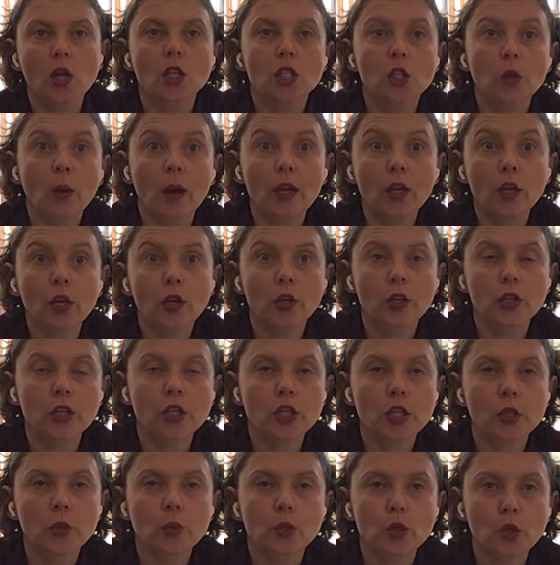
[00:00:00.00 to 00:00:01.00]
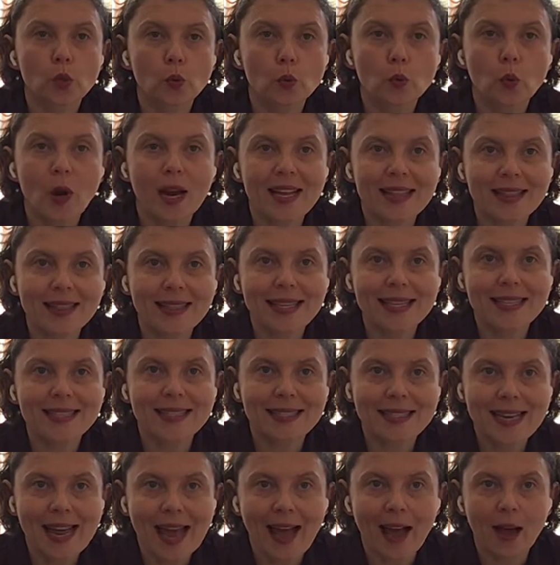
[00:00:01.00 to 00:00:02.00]
So I encourage you to write
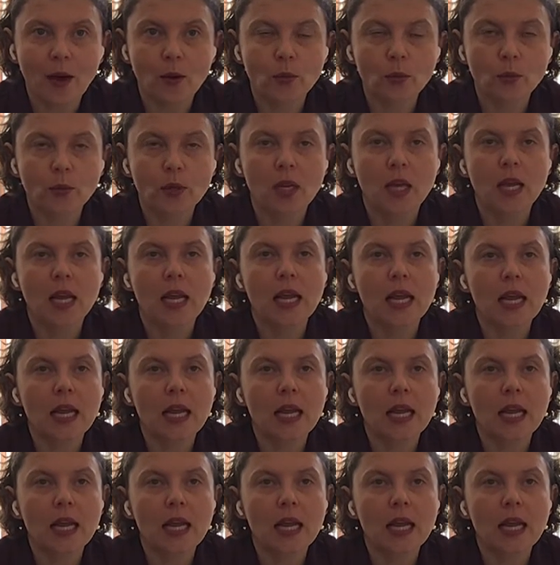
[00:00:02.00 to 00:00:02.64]
these down